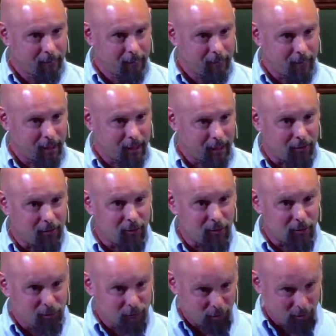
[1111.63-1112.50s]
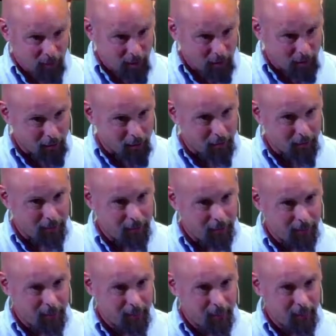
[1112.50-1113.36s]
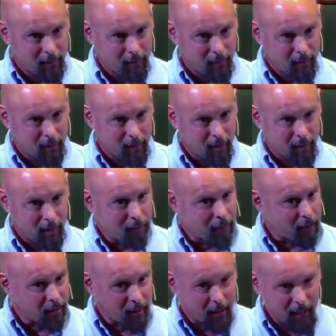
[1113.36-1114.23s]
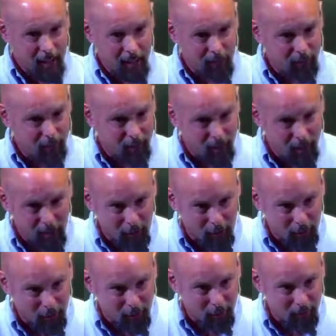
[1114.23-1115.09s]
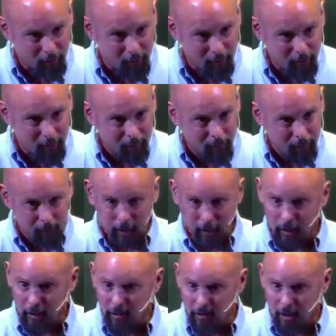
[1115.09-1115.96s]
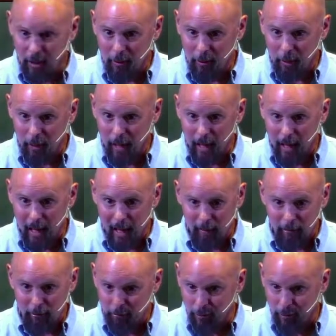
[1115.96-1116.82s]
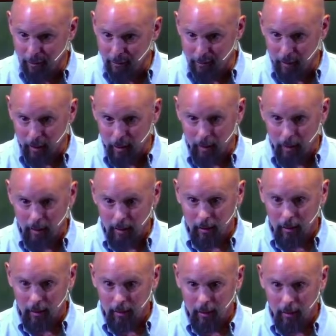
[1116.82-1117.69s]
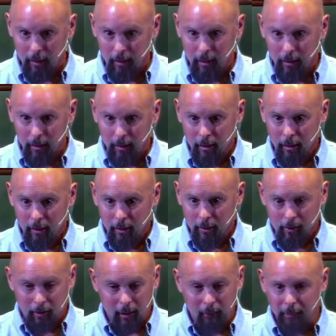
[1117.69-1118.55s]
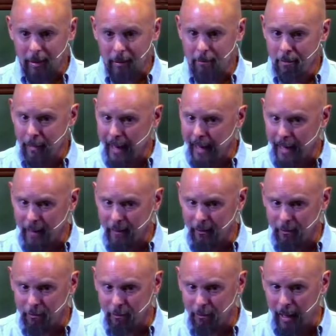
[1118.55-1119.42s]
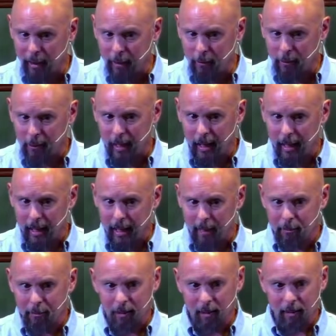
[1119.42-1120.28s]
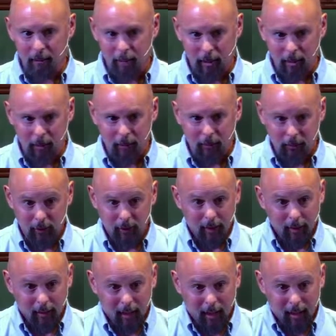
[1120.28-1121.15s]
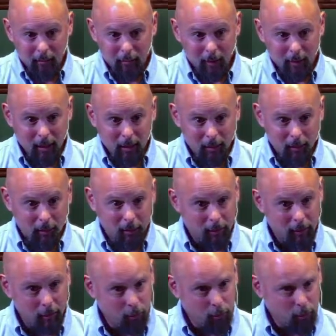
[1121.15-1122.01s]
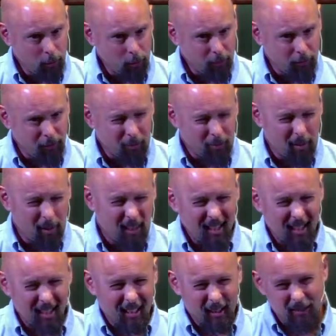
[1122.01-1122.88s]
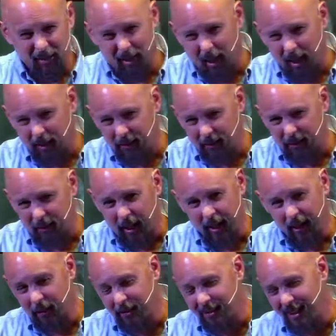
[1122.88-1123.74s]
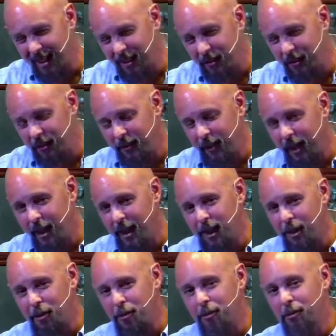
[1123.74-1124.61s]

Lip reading: It's fear. I'm not going to have enough. They're going to take what I have from me. Something bad is bound to happen because I'm little and the world is big and it's hostile. It's not safe.